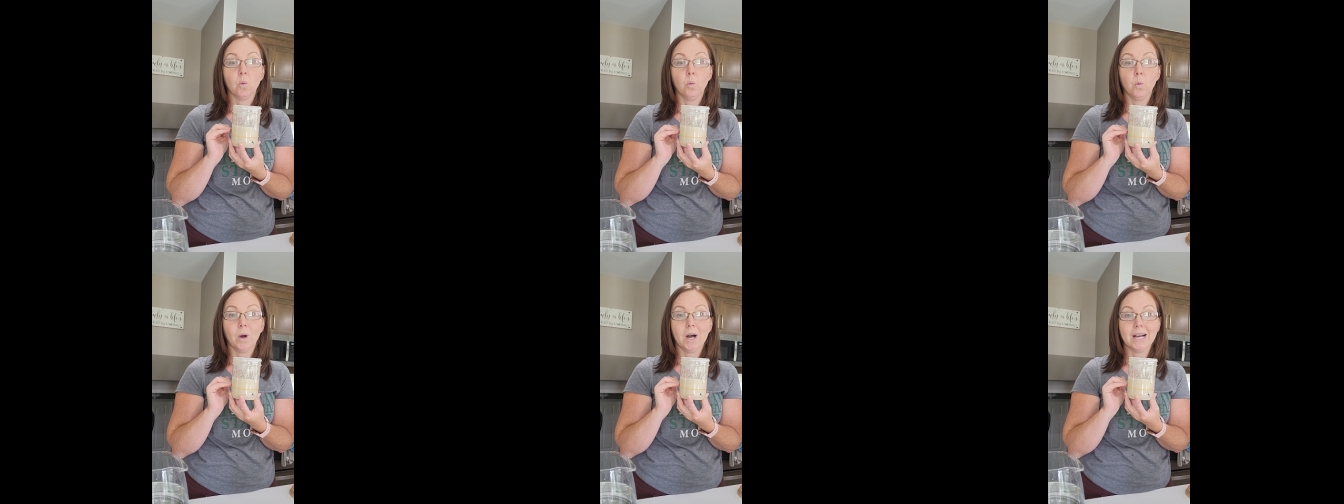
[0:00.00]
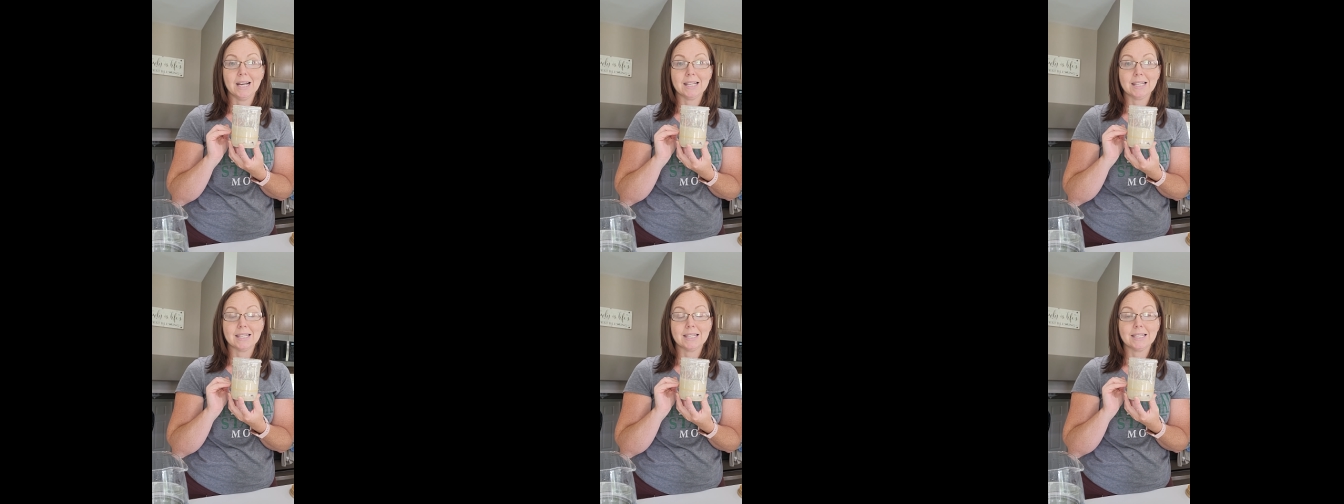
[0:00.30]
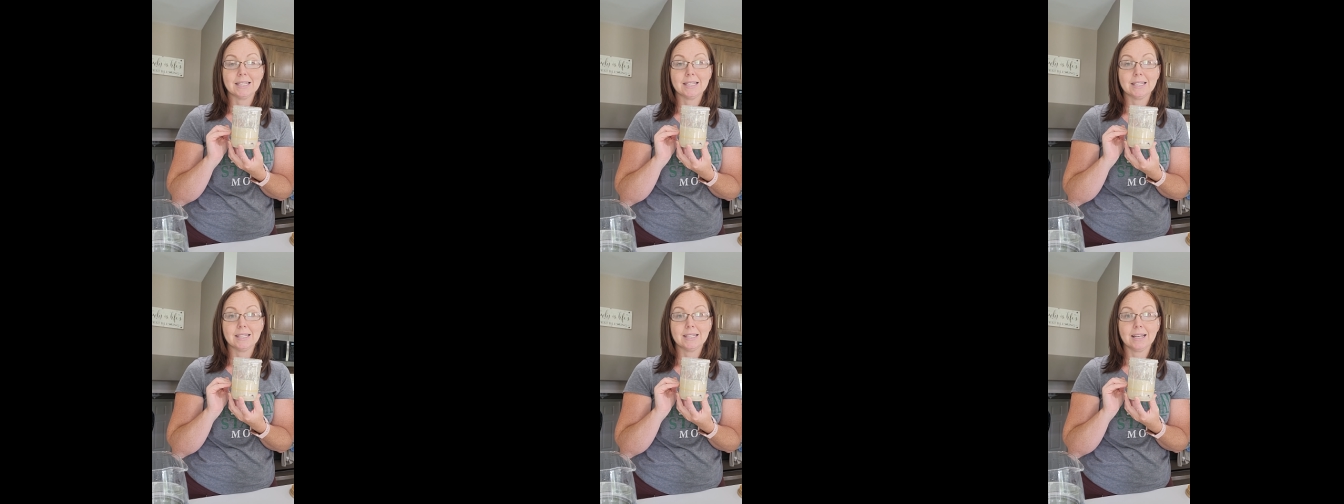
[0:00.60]
what
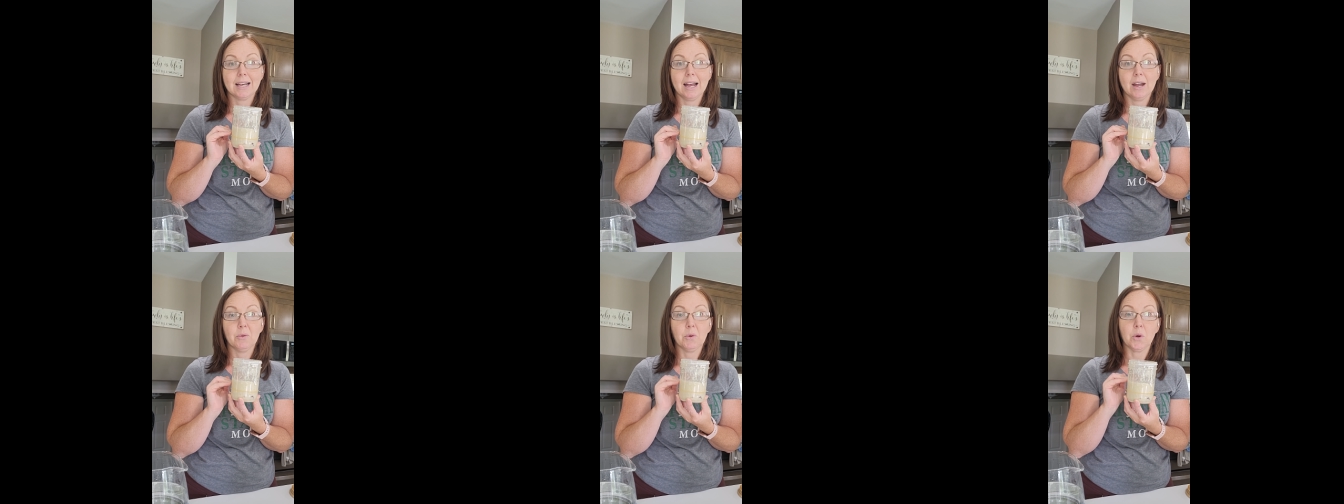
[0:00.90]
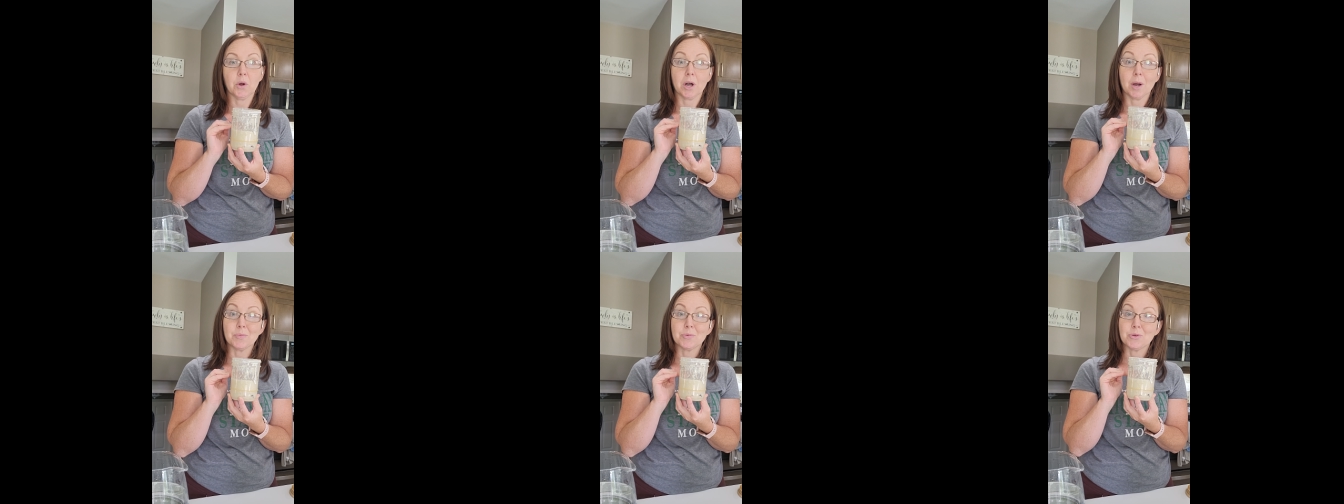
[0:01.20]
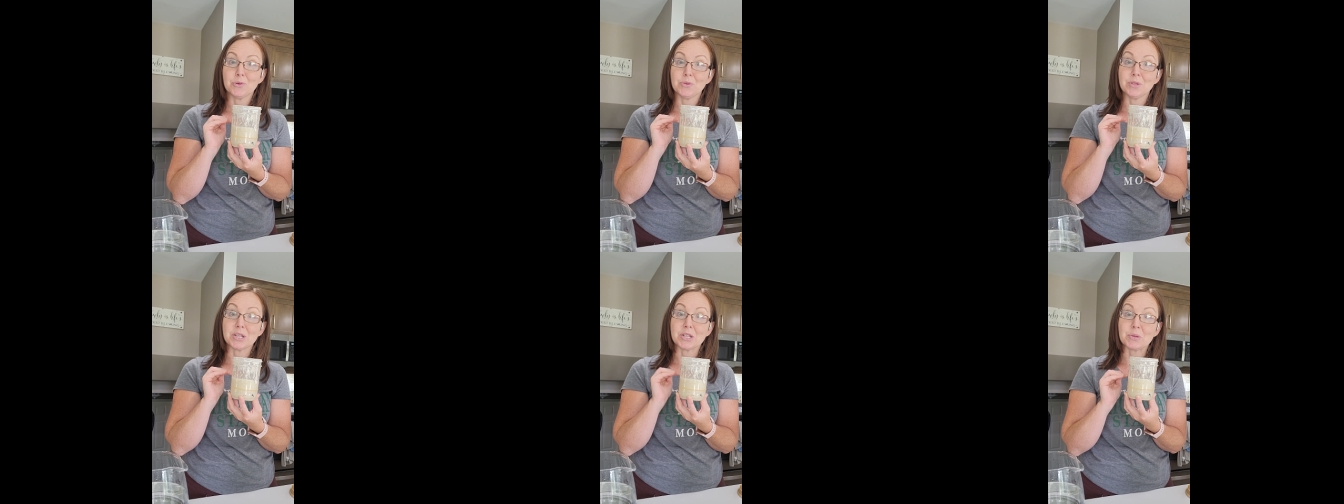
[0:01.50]
I woke up
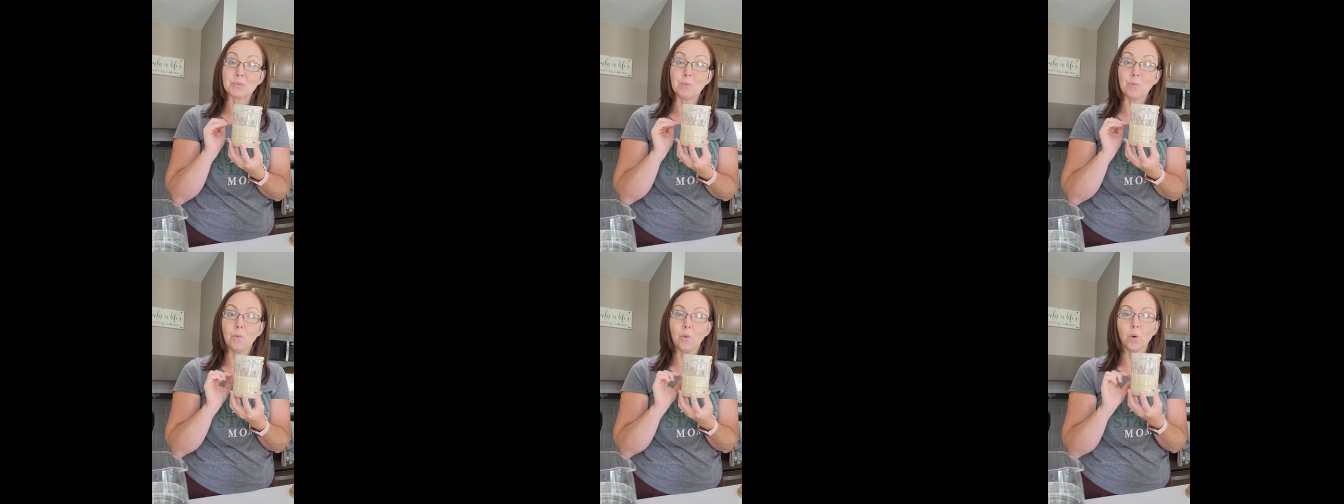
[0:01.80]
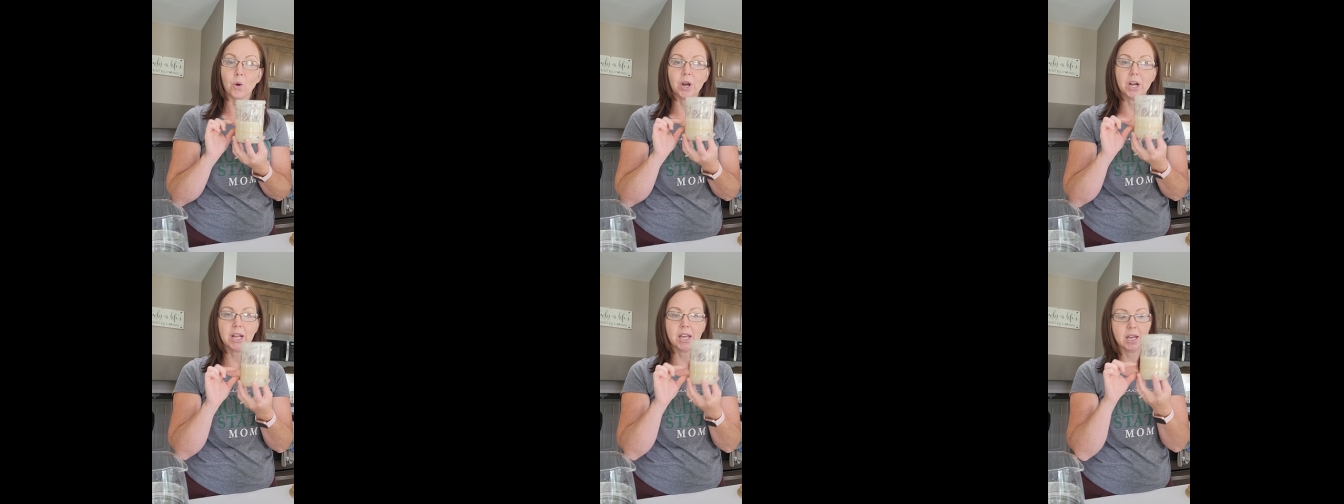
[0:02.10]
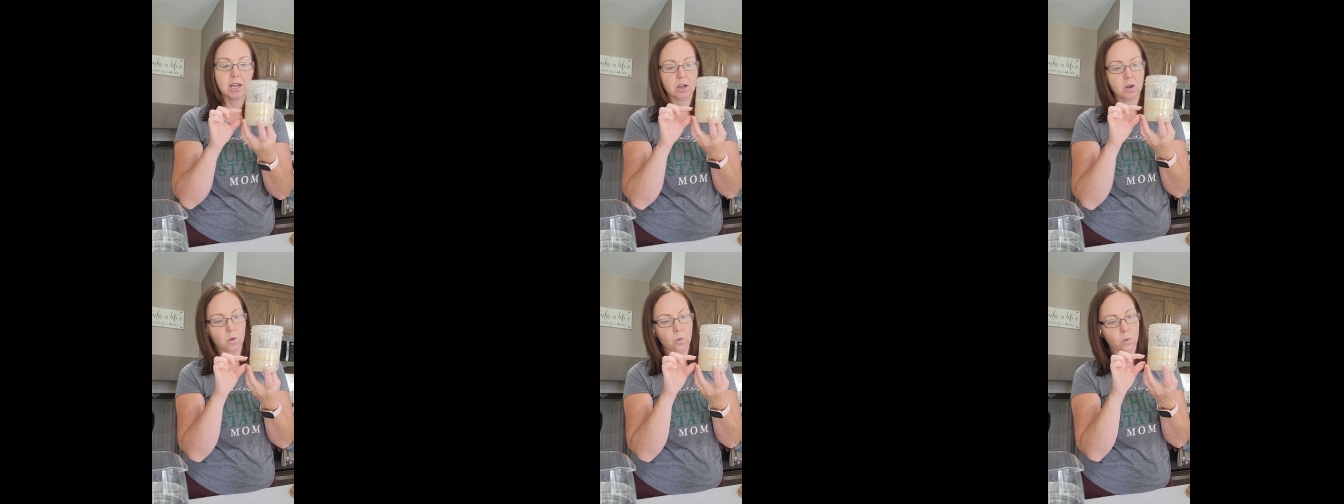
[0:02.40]
to this
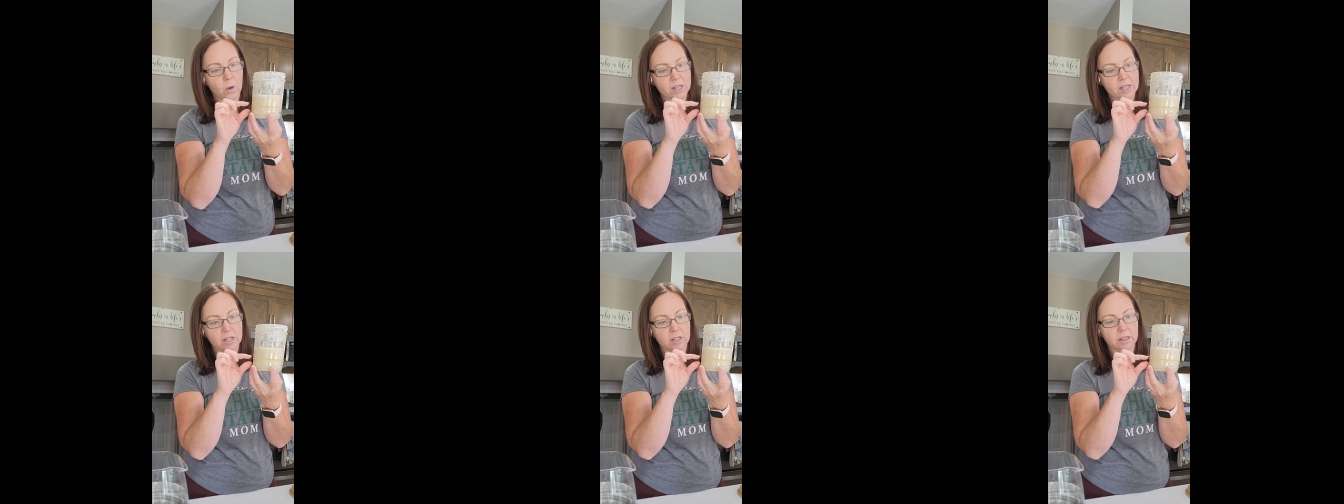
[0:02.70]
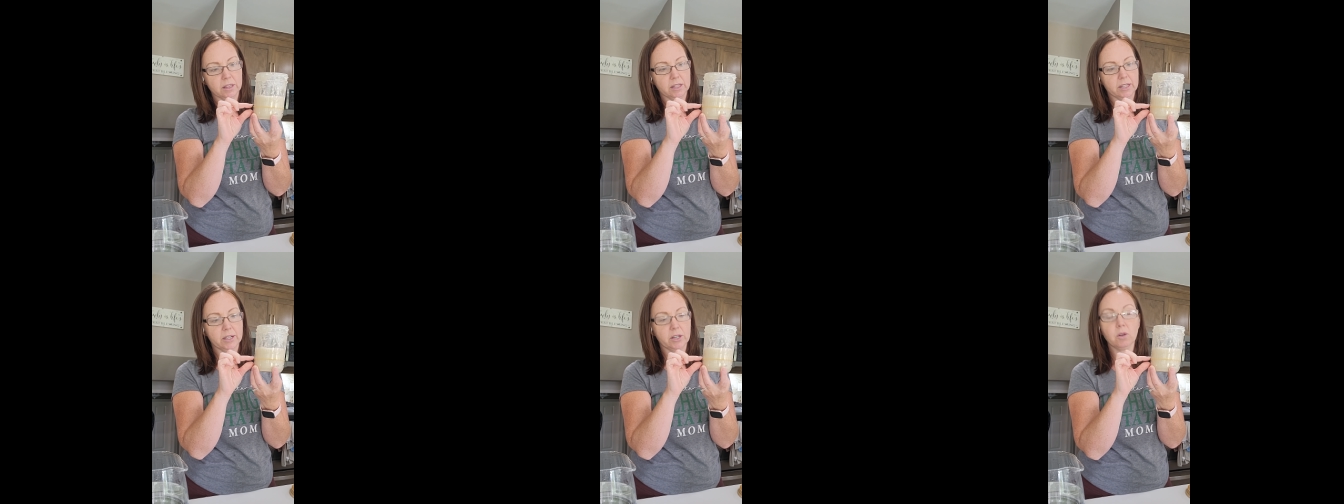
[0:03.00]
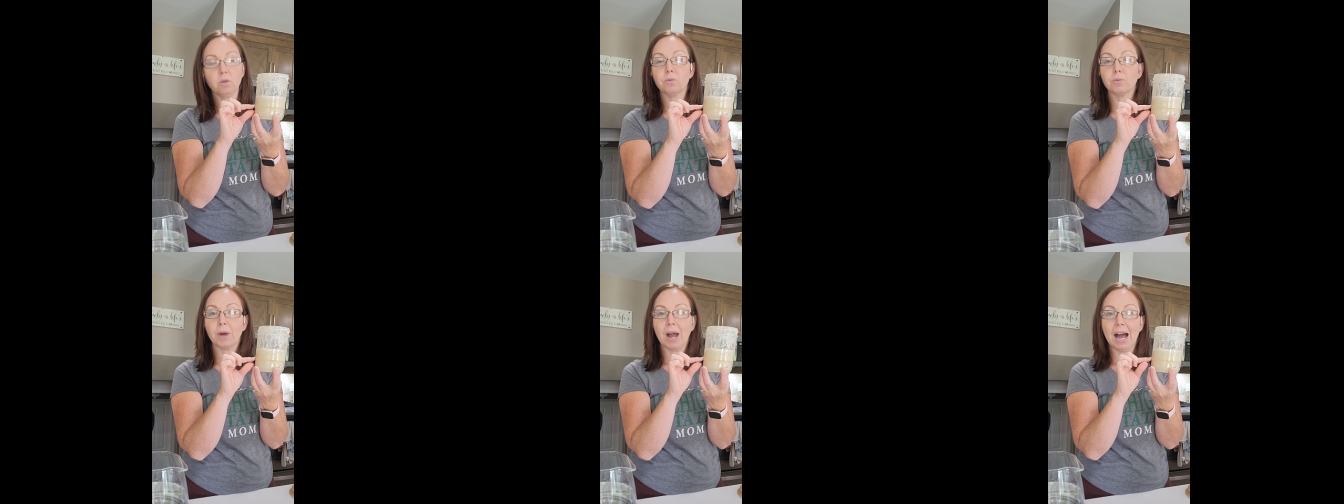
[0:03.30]
morning was a
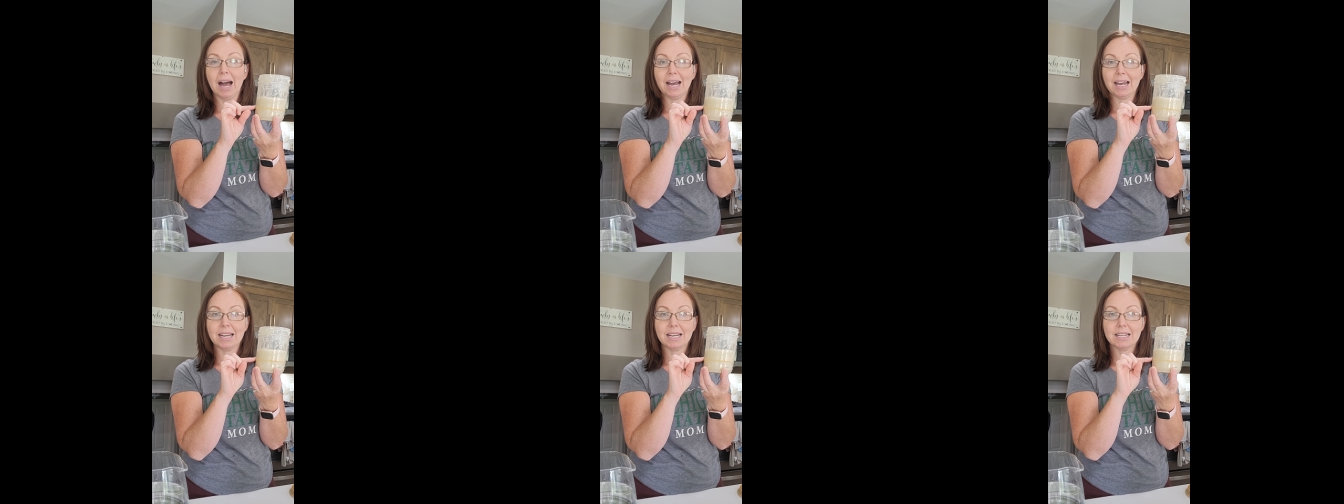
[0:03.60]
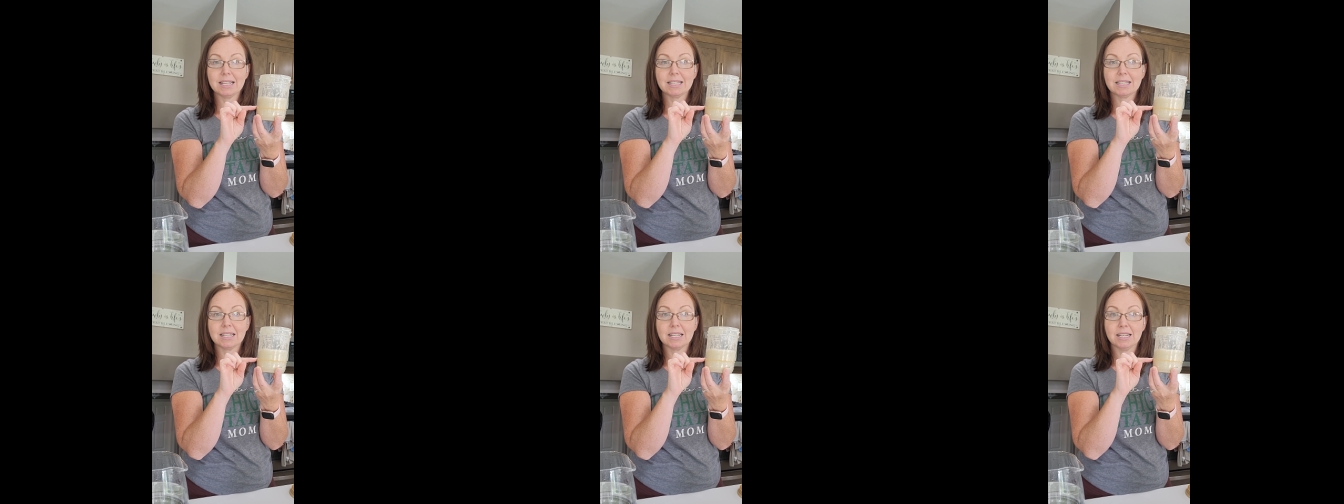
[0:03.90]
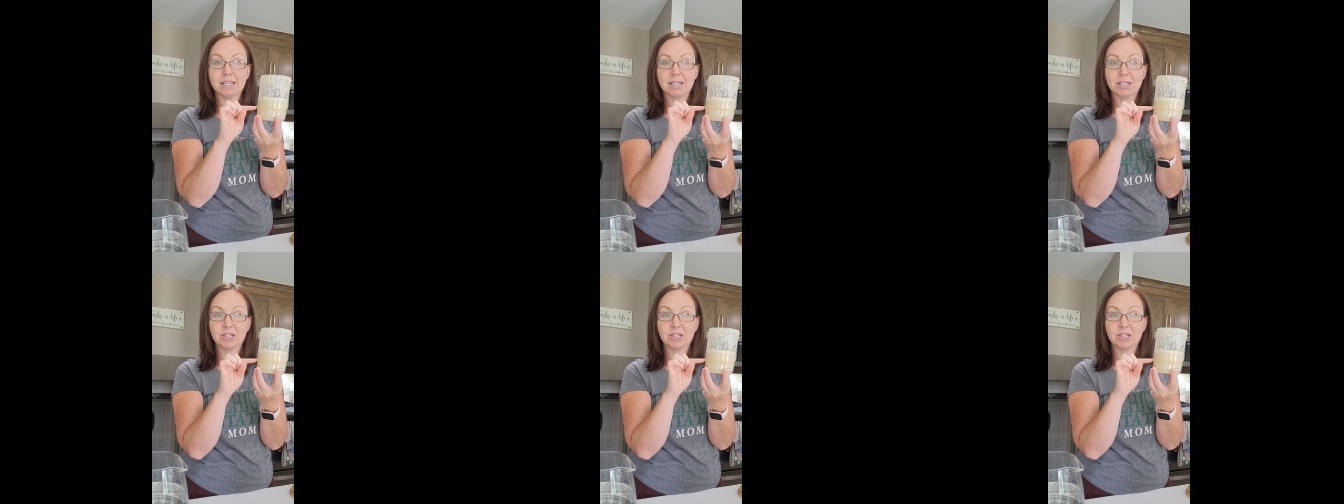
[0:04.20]
little rise.